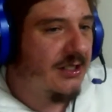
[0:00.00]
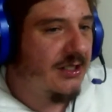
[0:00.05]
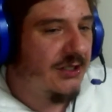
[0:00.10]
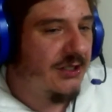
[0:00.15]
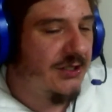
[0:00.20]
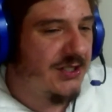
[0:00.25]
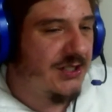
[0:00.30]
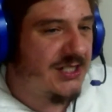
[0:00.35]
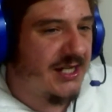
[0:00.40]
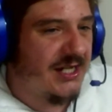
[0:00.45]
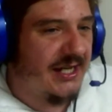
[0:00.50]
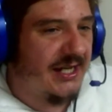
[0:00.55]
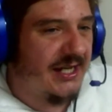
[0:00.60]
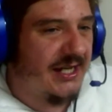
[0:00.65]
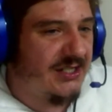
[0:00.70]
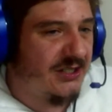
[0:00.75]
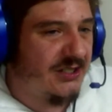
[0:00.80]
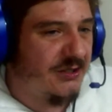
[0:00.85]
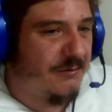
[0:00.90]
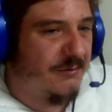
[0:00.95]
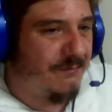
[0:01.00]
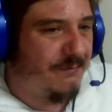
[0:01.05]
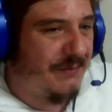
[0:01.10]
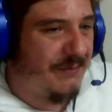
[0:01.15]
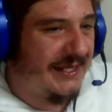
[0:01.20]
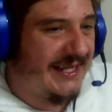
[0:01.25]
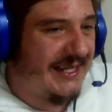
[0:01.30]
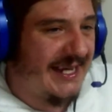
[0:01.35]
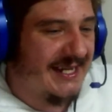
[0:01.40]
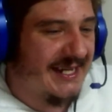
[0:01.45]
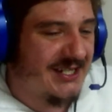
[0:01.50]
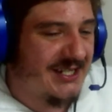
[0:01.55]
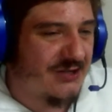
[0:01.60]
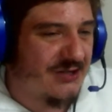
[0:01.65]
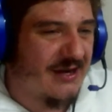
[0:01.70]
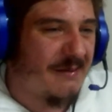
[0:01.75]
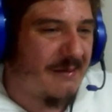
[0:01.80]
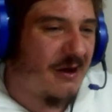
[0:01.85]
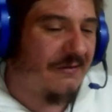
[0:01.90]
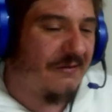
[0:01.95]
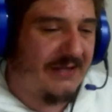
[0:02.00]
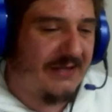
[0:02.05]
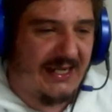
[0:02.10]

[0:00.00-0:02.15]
Who's going to be there? Scrum off.